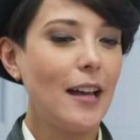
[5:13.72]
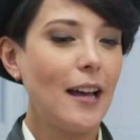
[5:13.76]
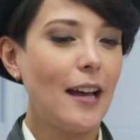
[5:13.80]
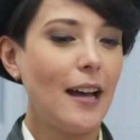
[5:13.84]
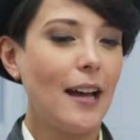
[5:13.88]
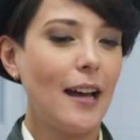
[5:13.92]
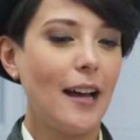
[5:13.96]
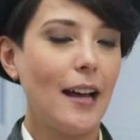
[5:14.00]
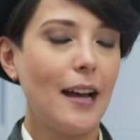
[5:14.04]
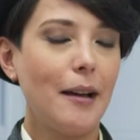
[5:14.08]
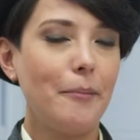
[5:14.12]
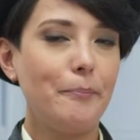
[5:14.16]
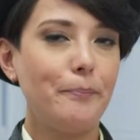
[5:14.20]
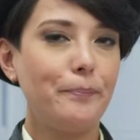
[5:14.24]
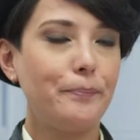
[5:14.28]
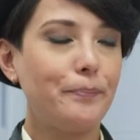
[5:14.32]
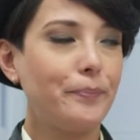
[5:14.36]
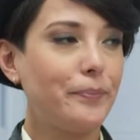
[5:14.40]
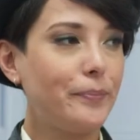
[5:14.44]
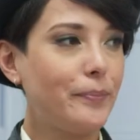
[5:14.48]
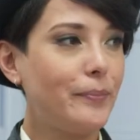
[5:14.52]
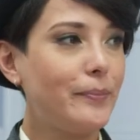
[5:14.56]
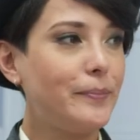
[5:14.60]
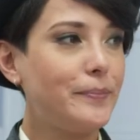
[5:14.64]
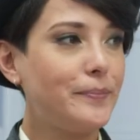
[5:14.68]
Because um, you are
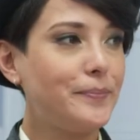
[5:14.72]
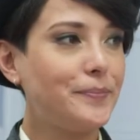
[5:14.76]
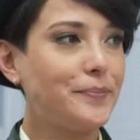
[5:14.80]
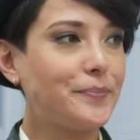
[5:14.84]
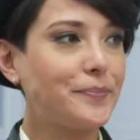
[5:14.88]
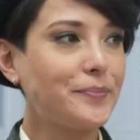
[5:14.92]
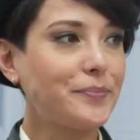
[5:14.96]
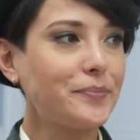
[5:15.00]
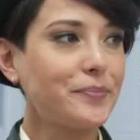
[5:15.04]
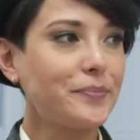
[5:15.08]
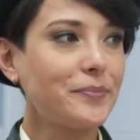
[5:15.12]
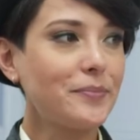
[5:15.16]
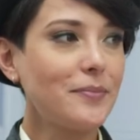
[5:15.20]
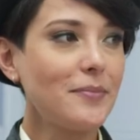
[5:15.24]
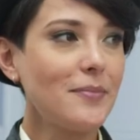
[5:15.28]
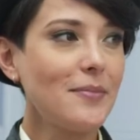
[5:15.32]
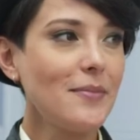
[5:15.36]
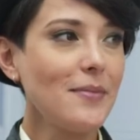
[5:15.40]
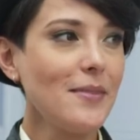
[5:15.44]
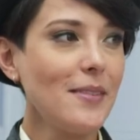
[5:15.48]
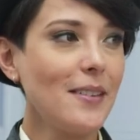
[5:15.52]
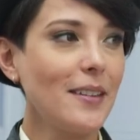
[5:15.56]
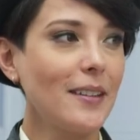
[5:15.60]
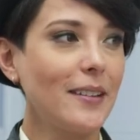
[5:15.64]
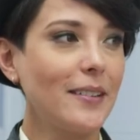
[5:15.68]
the legend,
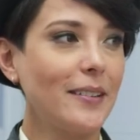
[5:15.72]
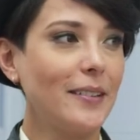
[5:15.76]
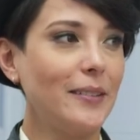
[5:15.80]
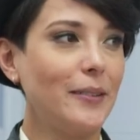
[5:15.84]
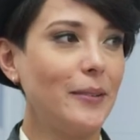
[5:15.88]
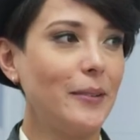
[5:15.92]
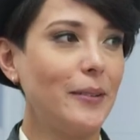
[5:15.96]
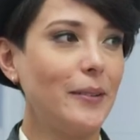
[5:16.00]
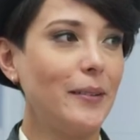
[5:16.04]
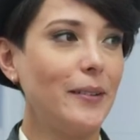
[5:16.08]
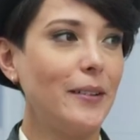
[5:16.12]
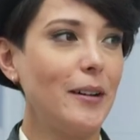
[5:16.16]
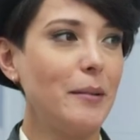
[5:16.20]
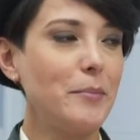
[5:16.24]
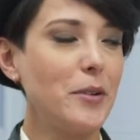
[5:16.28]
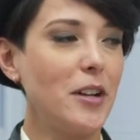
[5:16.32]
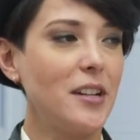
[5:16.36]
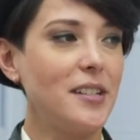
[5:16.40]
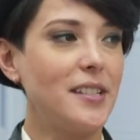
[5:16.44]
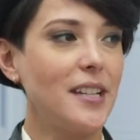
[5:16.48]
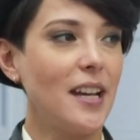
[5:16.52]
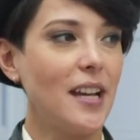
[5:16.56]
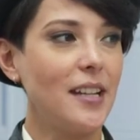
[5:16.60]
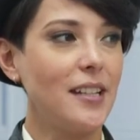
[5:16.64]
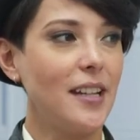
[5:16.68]
after all. Well, I'm not
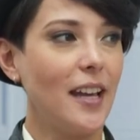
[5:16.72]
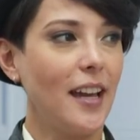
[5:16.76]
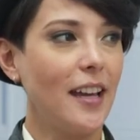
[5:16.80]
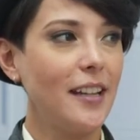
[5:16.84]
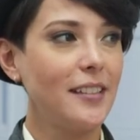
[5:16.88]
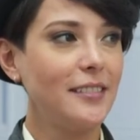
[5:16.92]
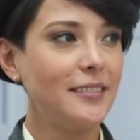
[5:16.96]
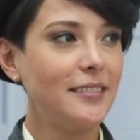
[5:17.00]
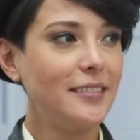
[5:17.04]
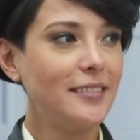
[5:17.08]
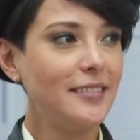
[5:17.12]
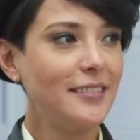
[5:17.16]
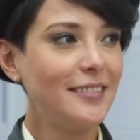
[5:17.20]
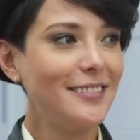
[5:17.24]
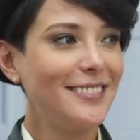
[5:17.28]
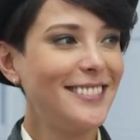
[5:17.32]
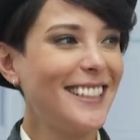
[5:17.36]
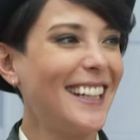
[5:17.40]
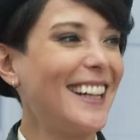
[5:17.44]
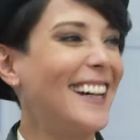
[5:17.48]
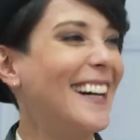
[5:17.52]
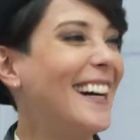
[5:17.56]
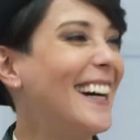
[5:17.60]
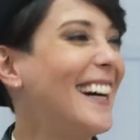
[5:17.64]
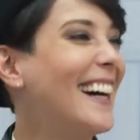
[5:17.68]
dead yet. No,
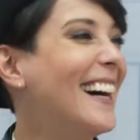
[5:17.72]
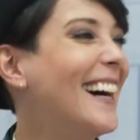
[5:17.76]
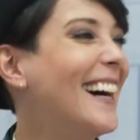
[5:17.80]
but you are